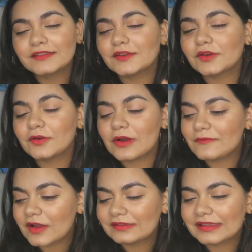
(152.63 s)
So
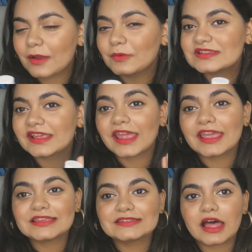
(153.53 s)
first thing I would
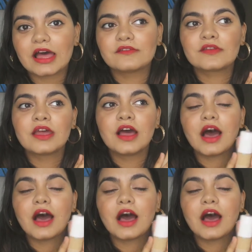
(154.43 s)
say is that